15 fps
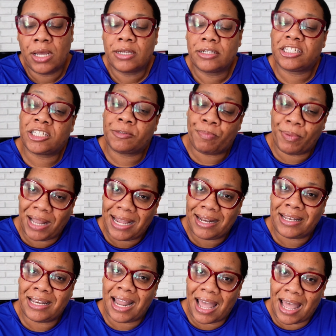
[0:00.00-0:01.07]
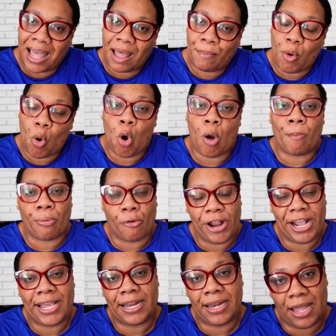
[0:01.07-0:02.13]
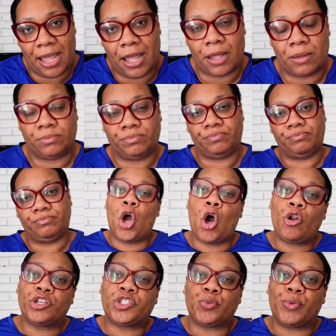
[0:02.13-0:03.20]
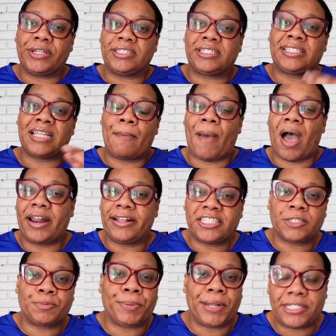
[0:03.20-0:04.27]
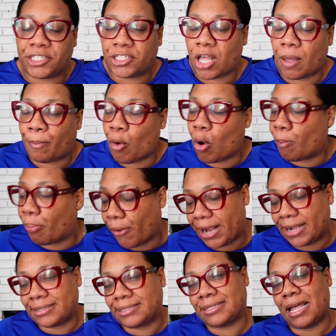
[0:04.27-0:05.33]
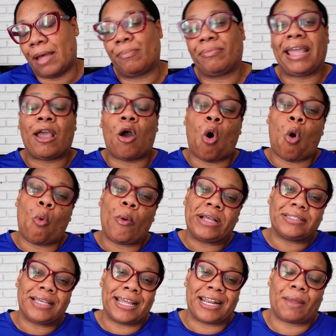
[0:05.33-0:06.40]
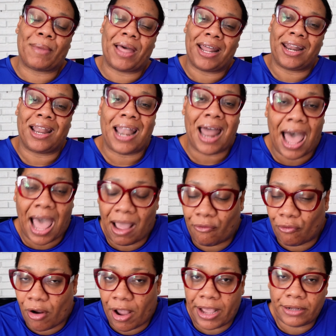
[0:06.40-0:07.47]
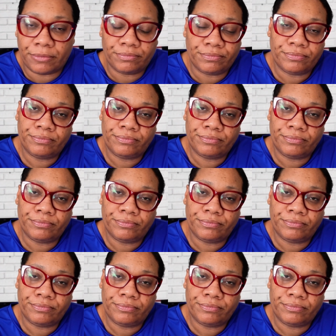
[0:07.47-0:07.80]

splitting up or breaking up. Notice when somebody splits up or breaks up, they always end up unalive, right?